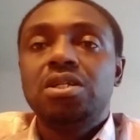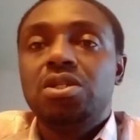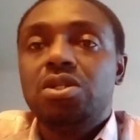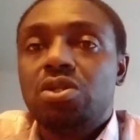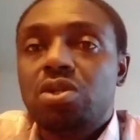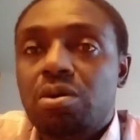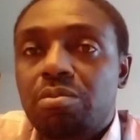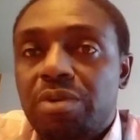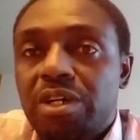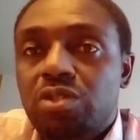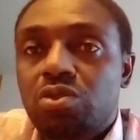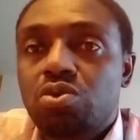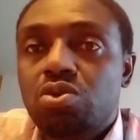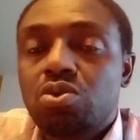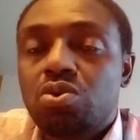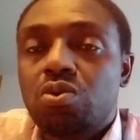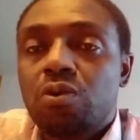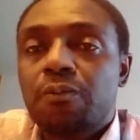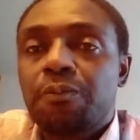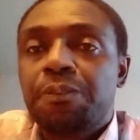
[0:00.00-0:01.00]
Number
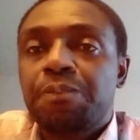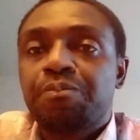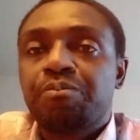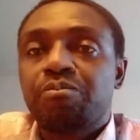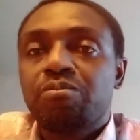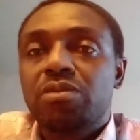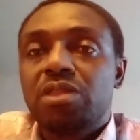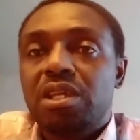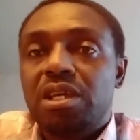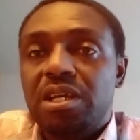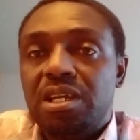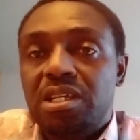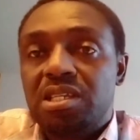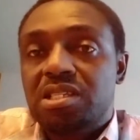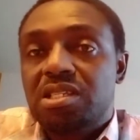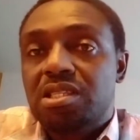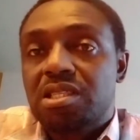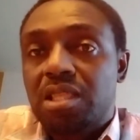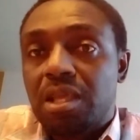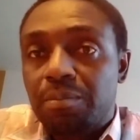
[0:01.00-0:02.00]
2
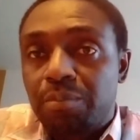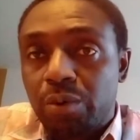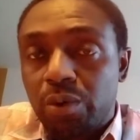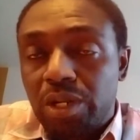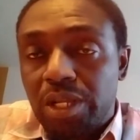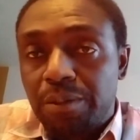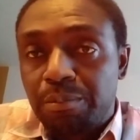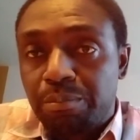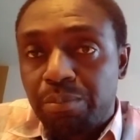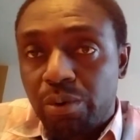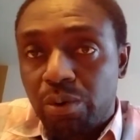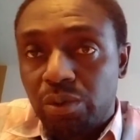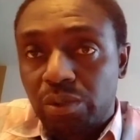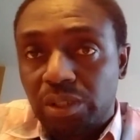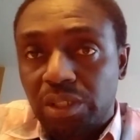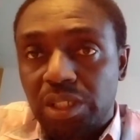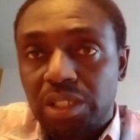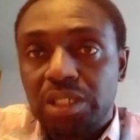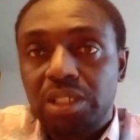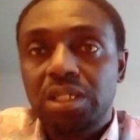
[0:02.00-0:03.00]
is tarpaulin pond.